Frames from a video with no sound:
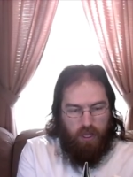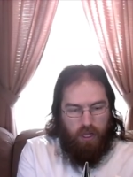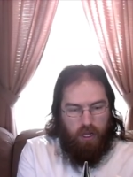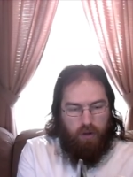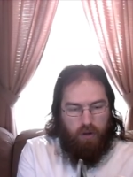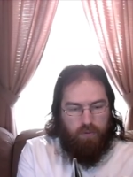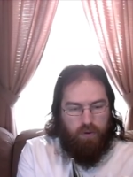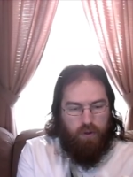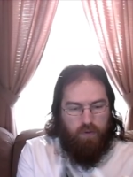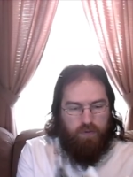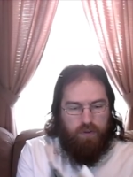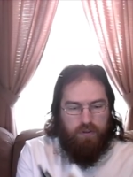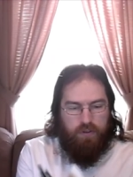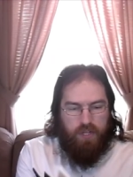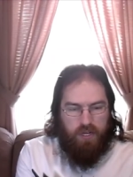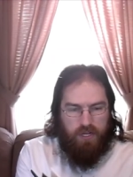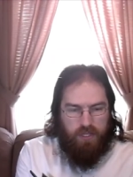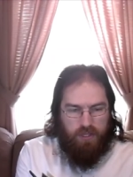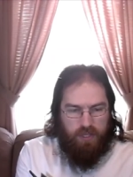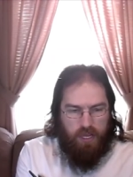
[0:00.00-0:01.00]
I don't know if there's
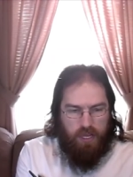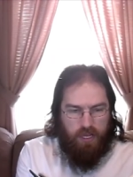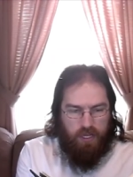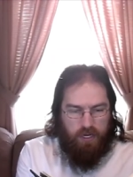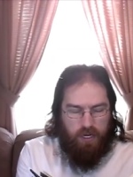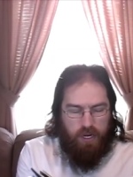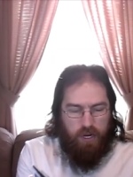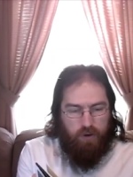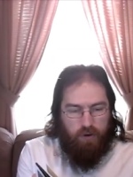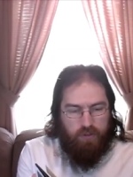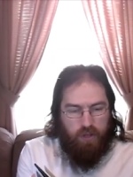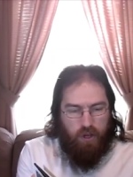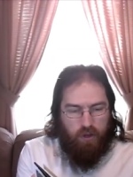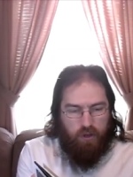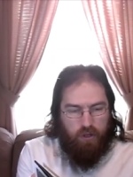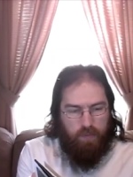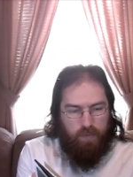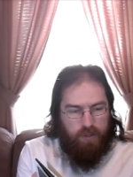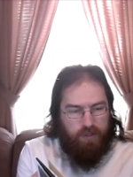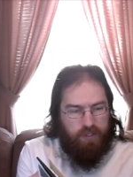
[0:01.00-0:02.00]
anything in here
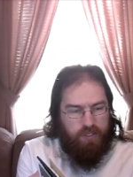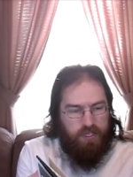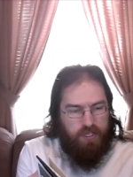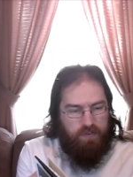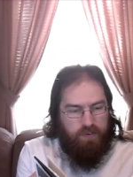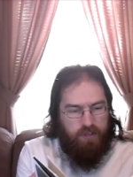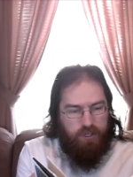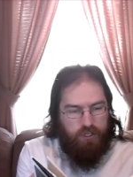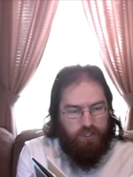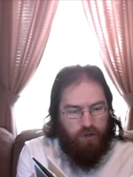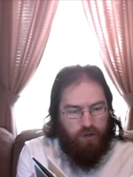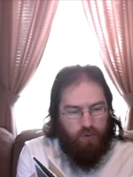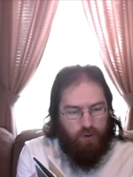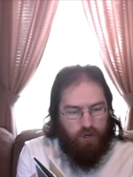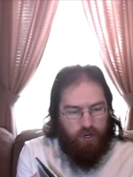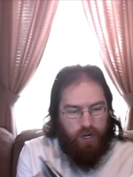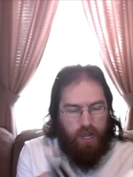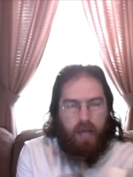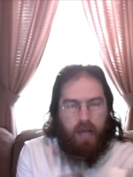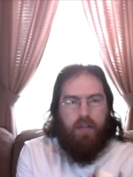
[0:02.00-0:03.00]
talking about the TV show
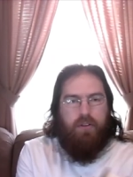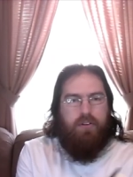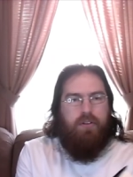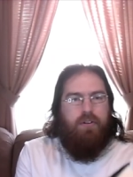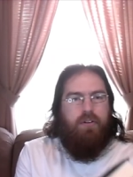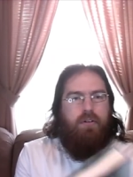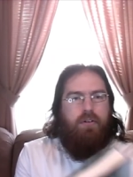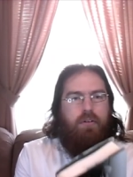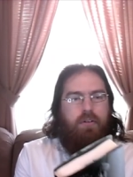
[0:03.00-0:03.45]
or not.